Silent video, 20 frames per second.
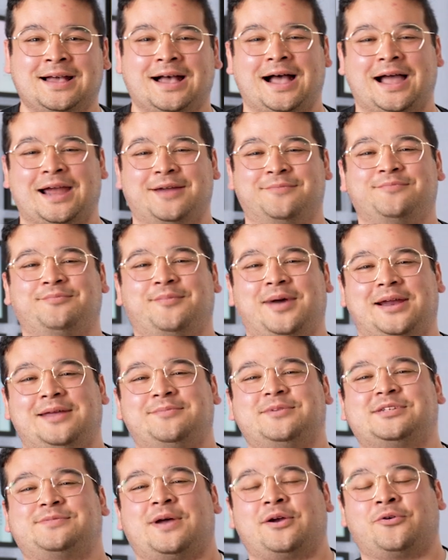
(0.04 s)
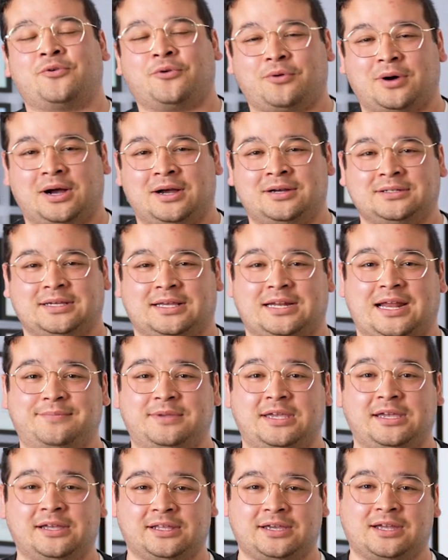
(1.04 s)
Hi, my name is Michael Hua, and I'm
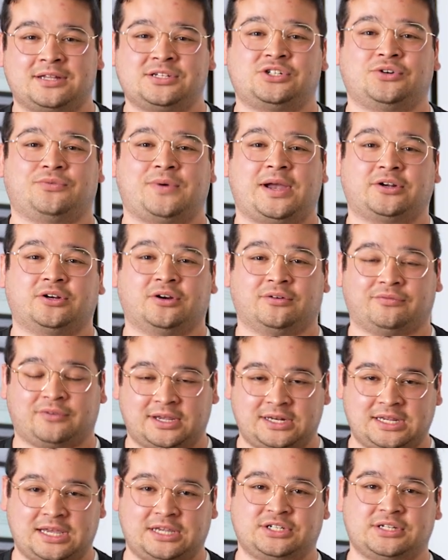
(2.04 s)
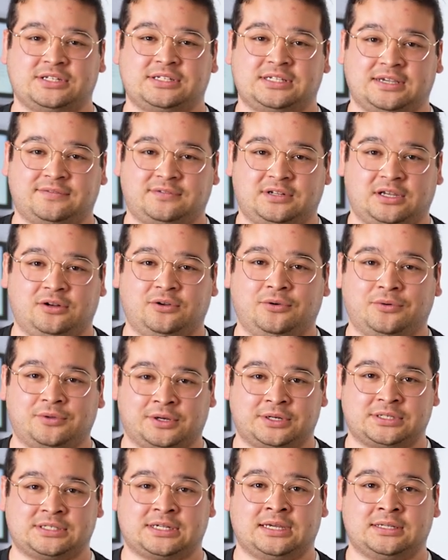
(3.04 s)
Helion's Director of Radiation Safety and
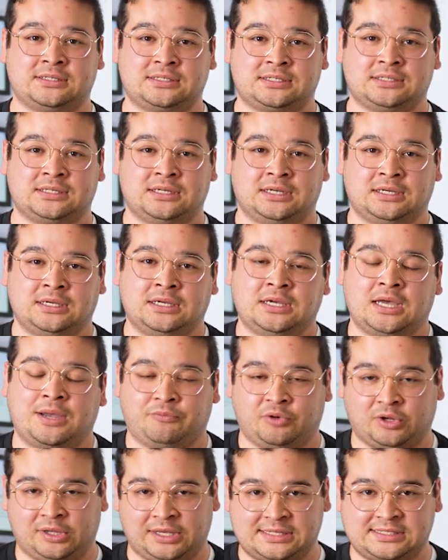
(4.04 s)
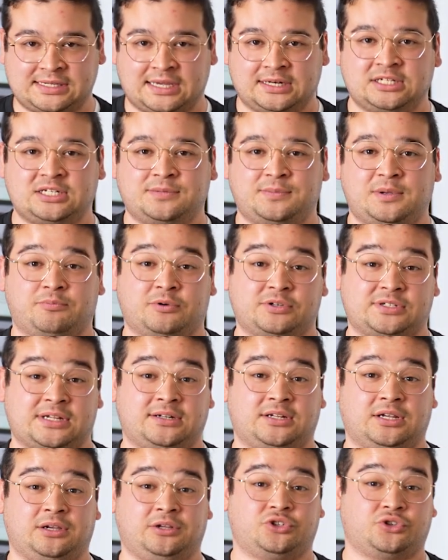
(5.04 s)
Nuclear Science. I'm really excited to be
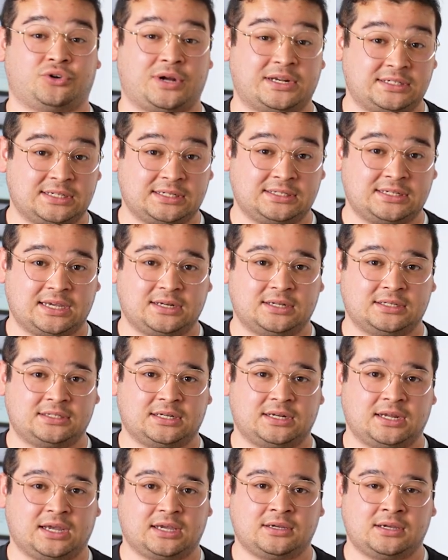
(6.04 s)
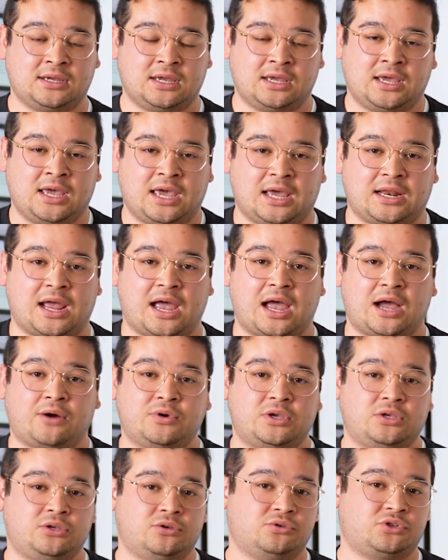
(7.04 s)
presenting Trenta data today and how
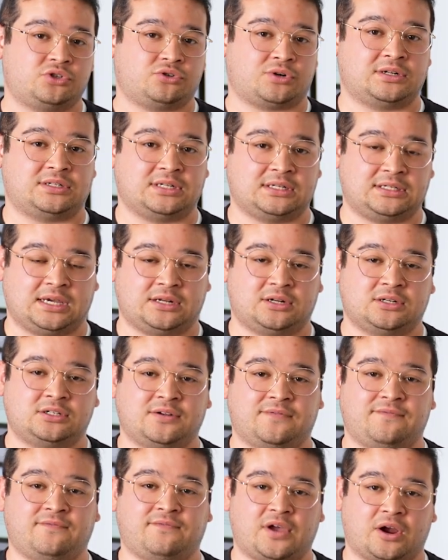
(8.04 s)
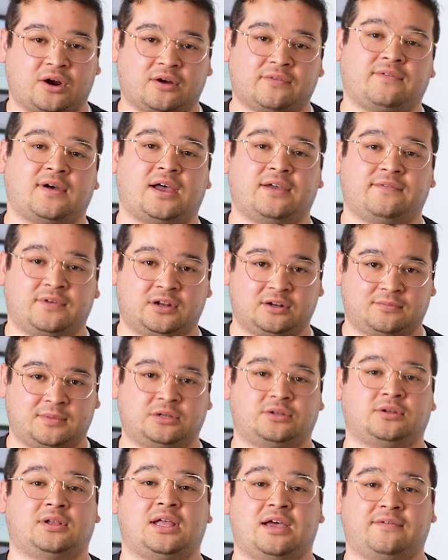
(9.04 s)
we use Trenta data to verify
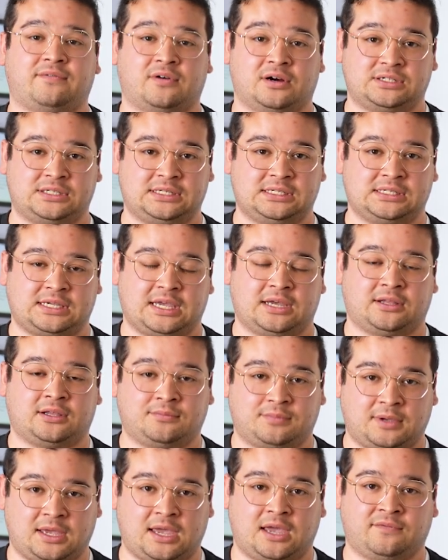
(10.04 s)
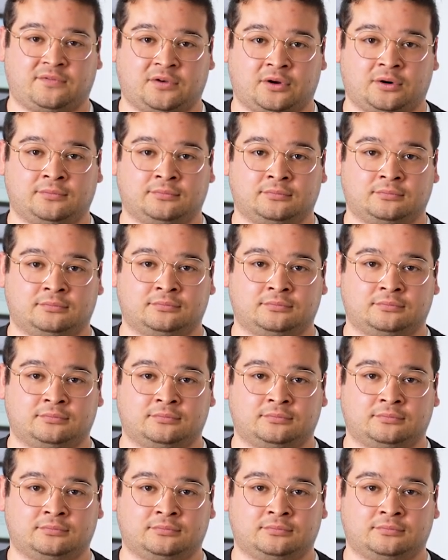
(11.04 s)
fundamental FRC scaling behavior.